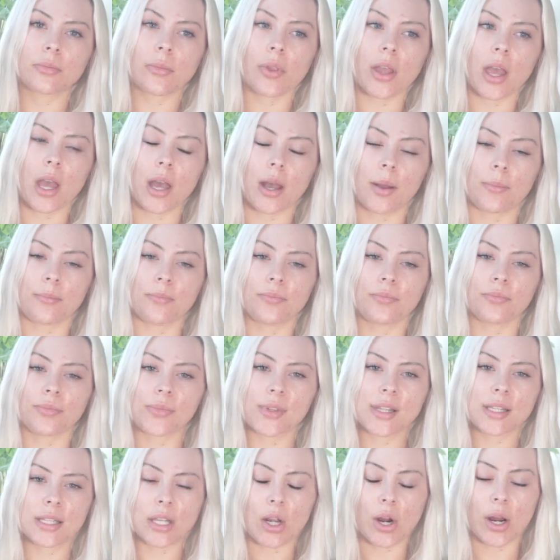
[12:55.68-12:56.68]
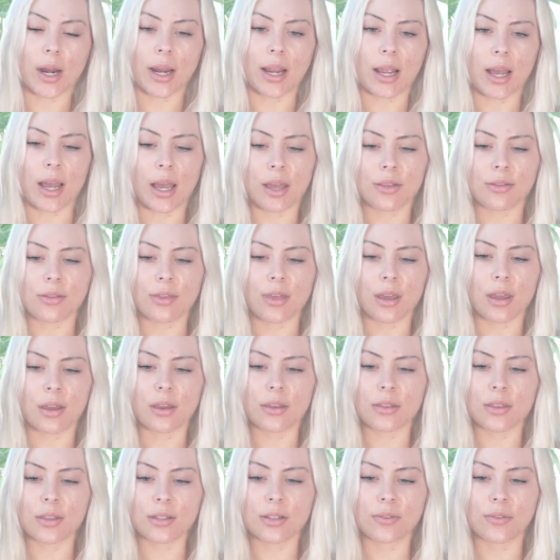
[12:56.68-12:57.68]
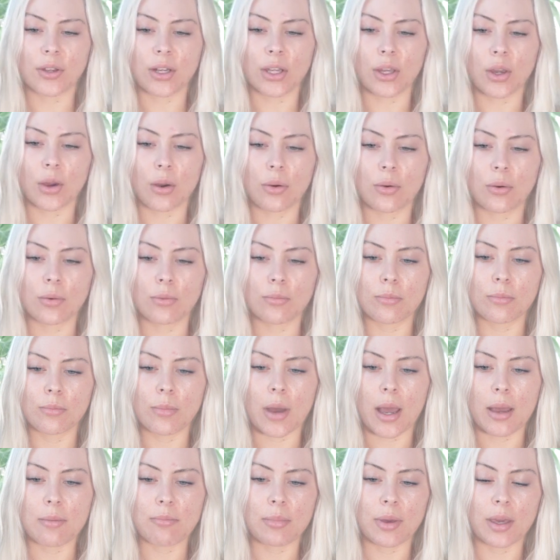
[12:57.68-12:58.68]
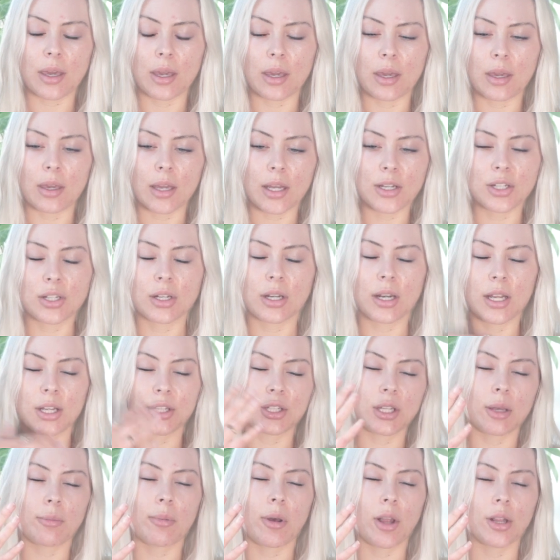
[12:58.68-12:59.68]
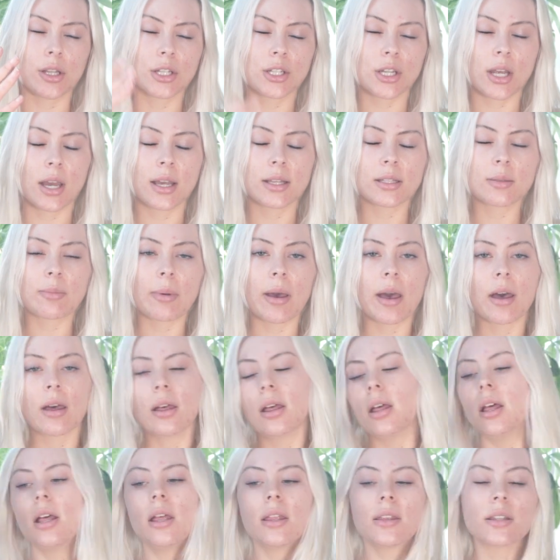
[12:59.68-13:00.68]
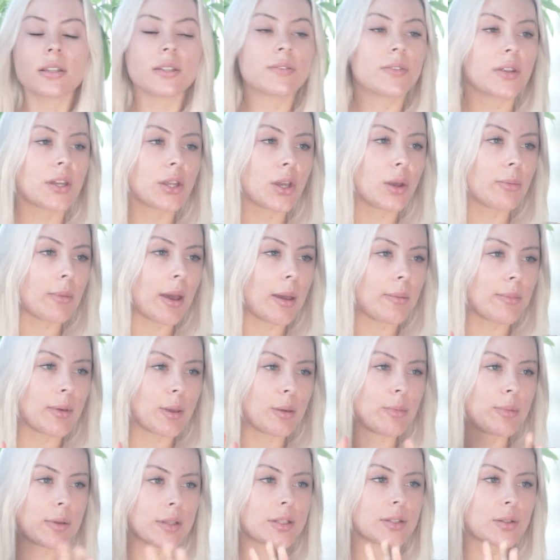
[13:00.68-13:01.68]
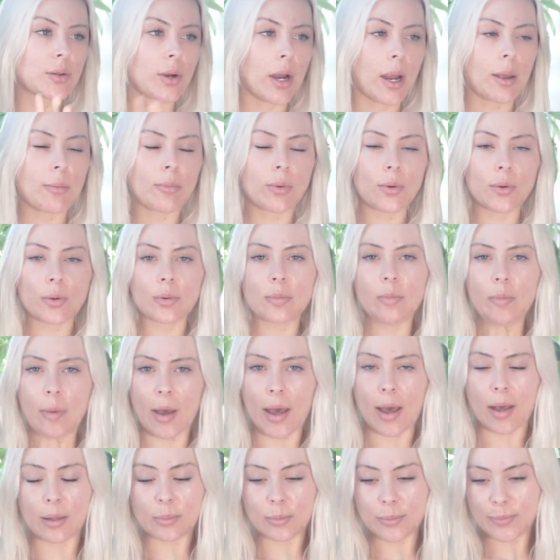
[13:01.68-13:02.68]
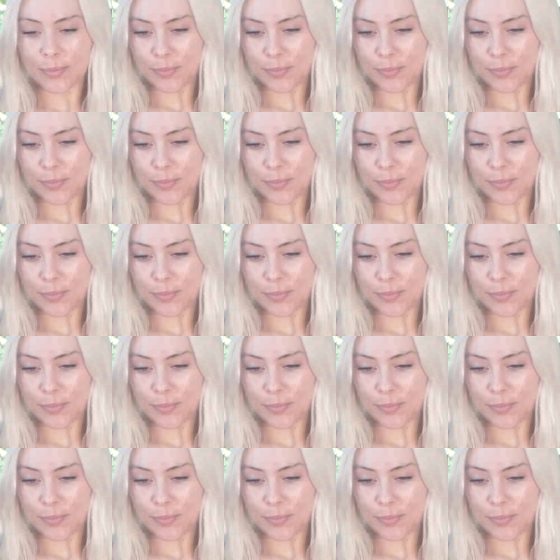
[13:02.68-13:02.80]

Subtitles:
Sorry, I think this video might be, I shouldn't actually apologize, but this video might be a bit scrambled, but